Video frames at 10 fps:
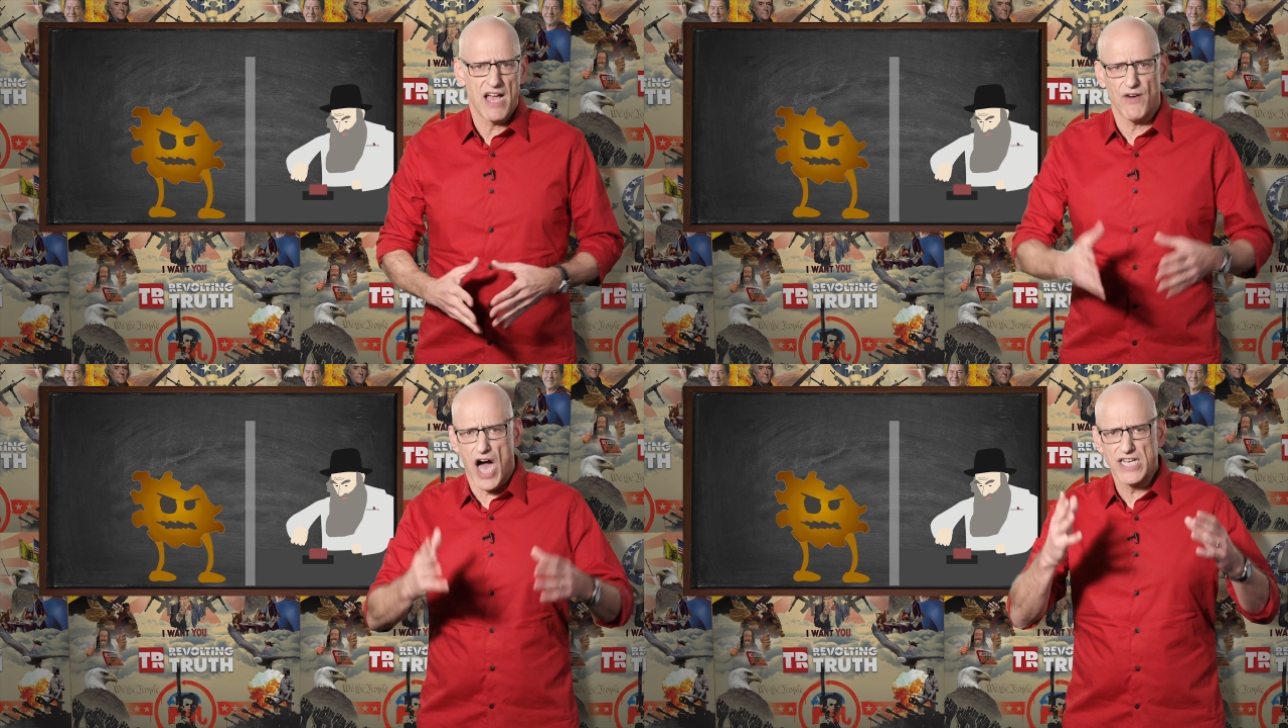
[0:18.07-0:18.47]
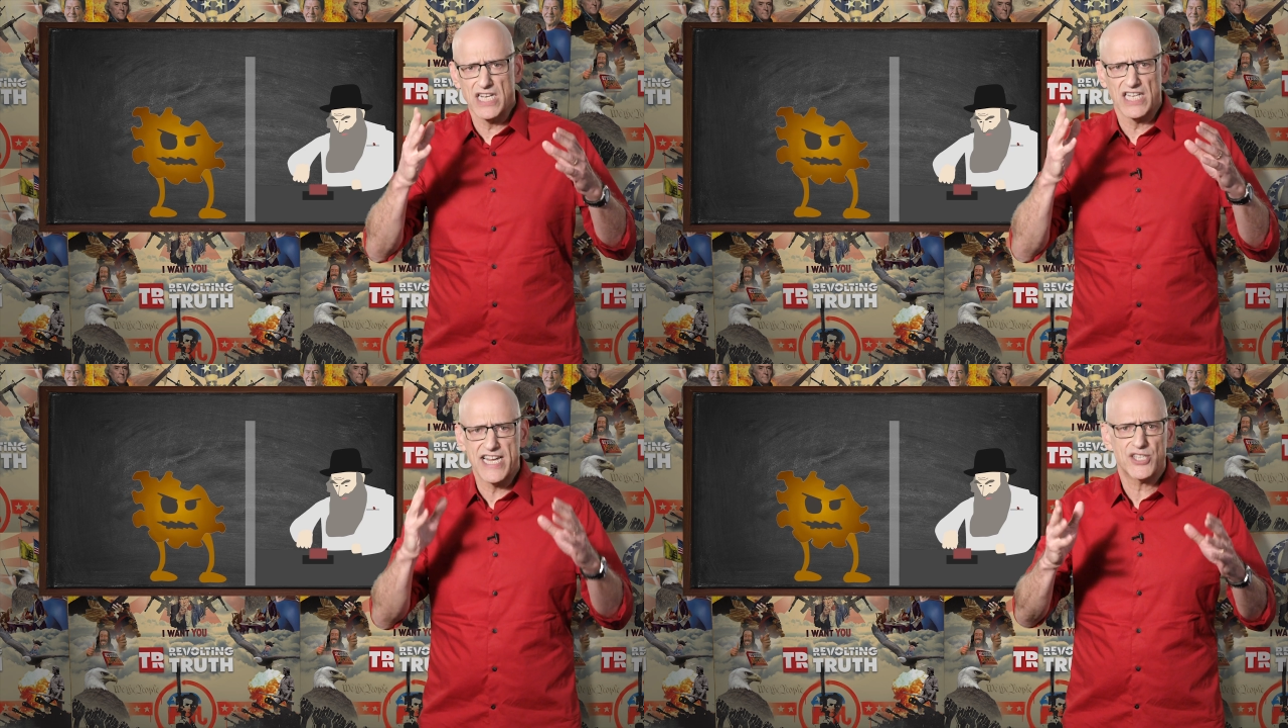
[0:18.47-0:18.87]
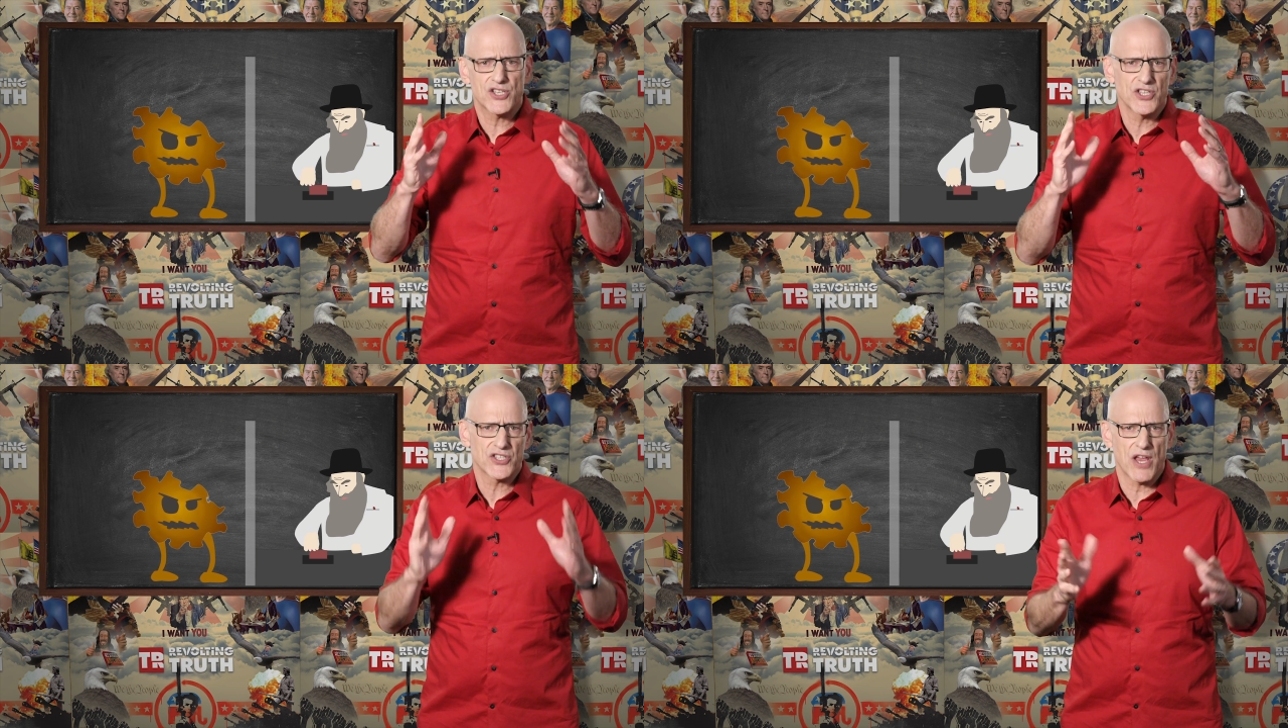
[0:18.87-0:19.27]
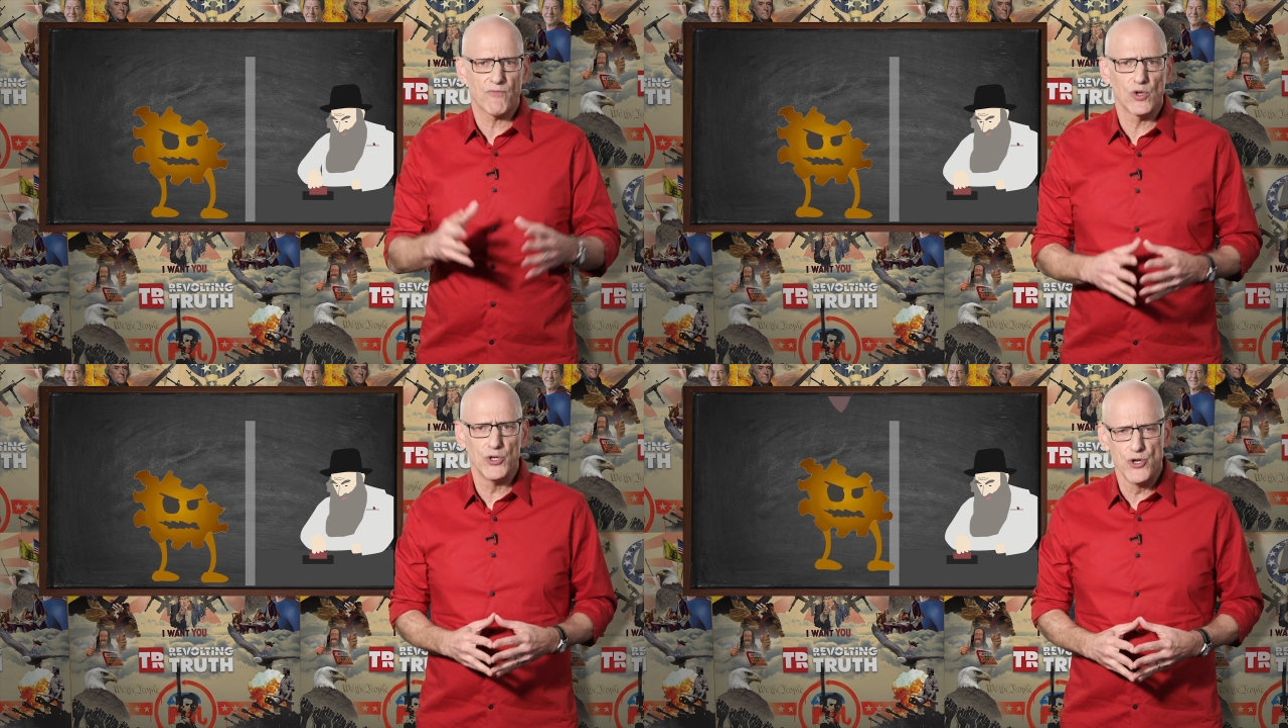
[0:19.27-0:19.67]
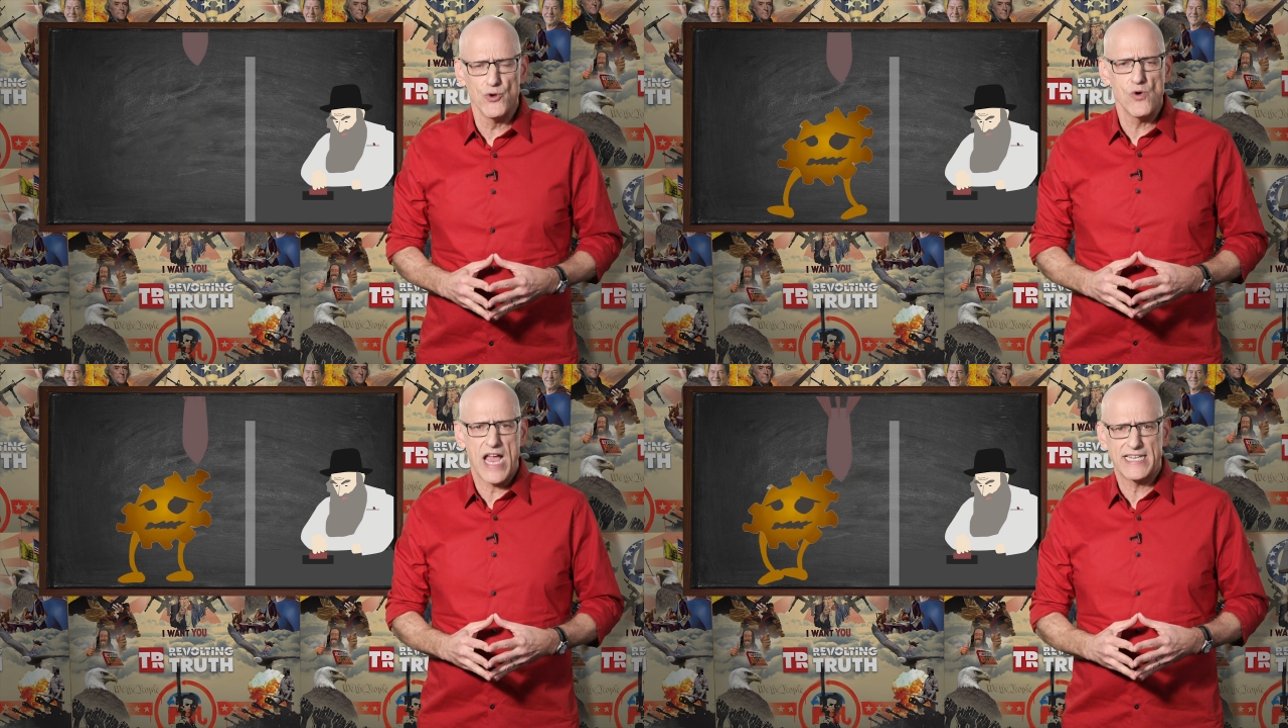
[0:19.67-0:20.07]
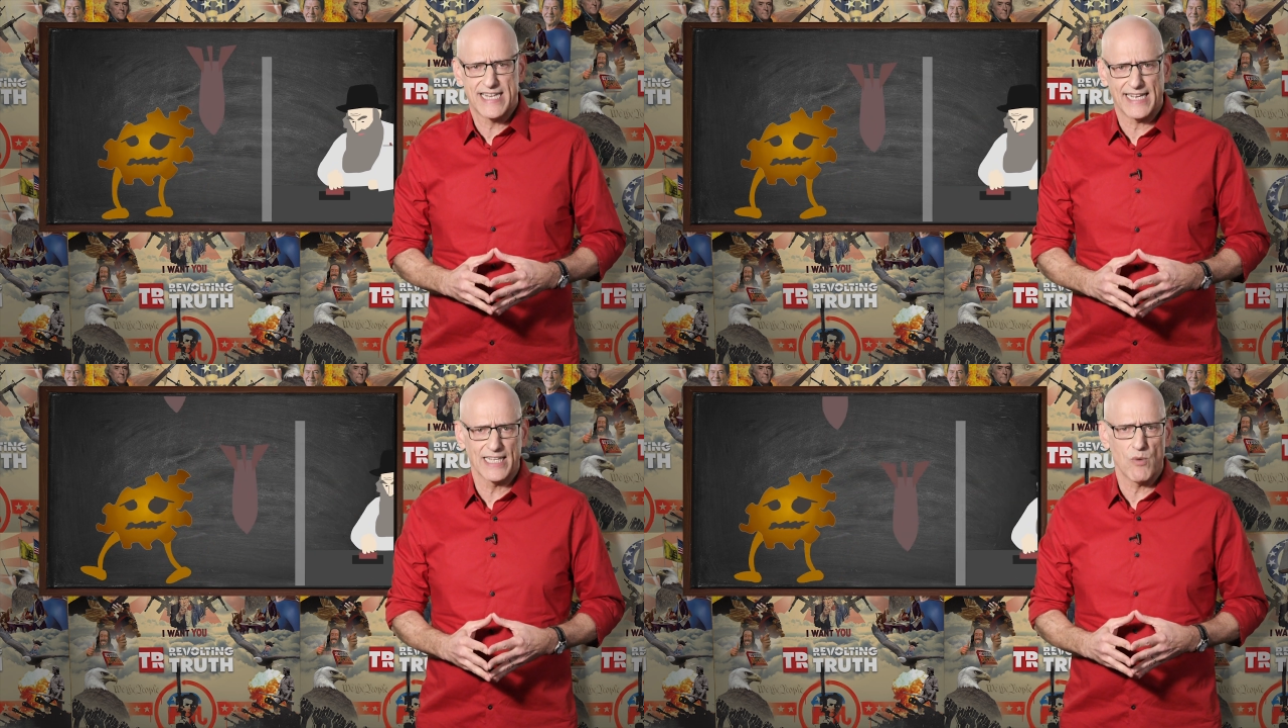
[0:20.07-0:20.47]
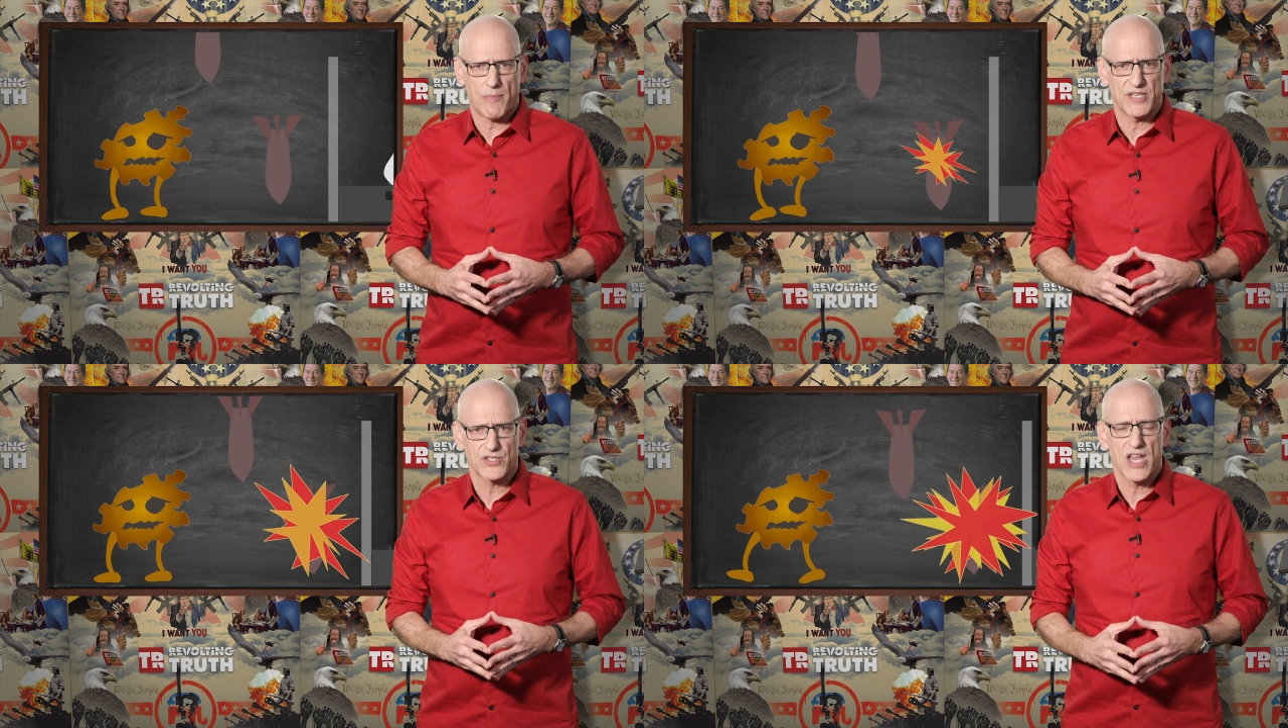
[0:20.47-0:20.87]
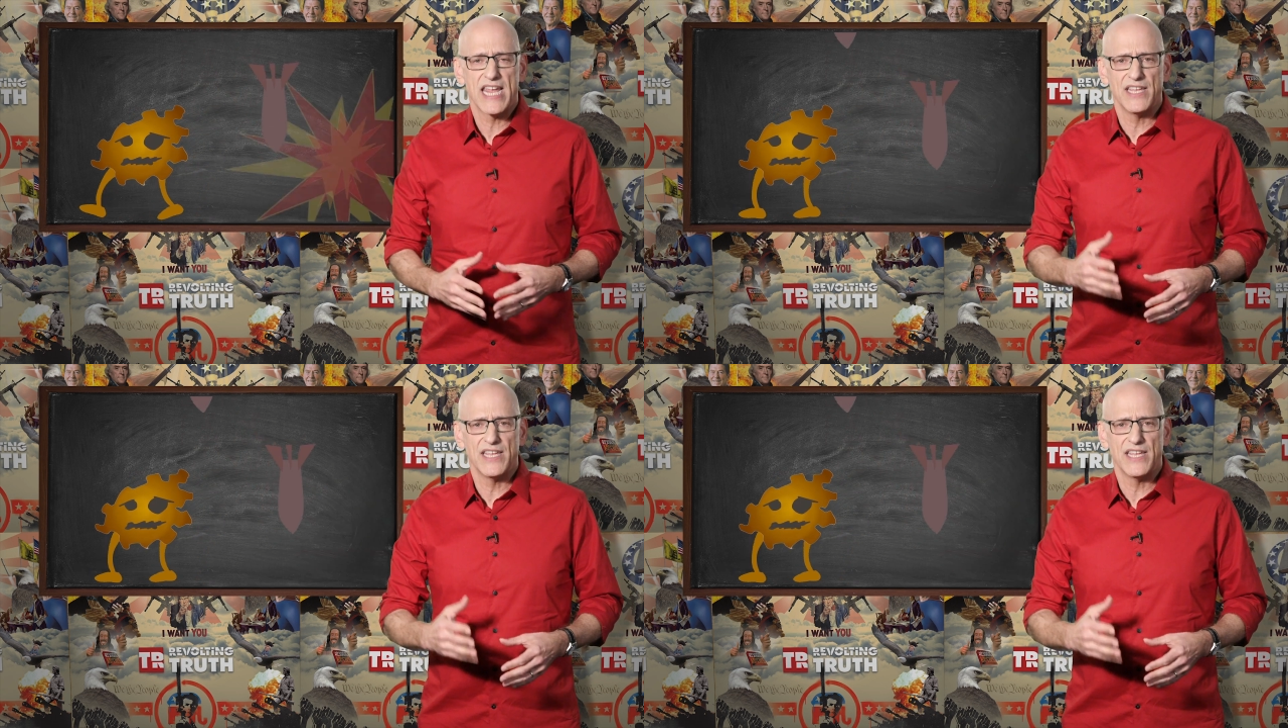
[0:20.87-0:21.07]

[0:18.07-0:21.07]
have unleashed several new and deadly weapons